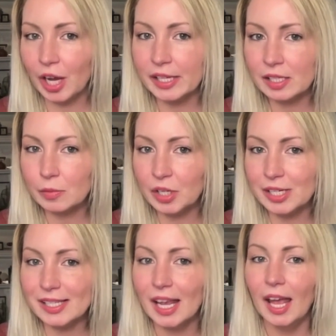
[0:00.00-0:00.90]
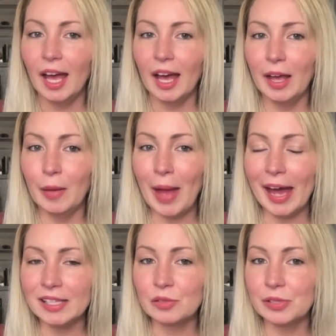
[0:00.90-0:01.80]
customers
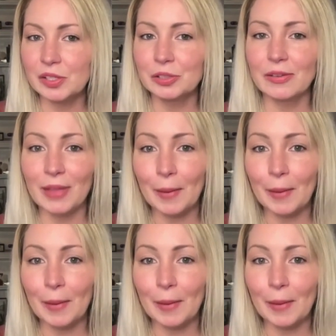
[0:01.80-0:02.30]
as a result of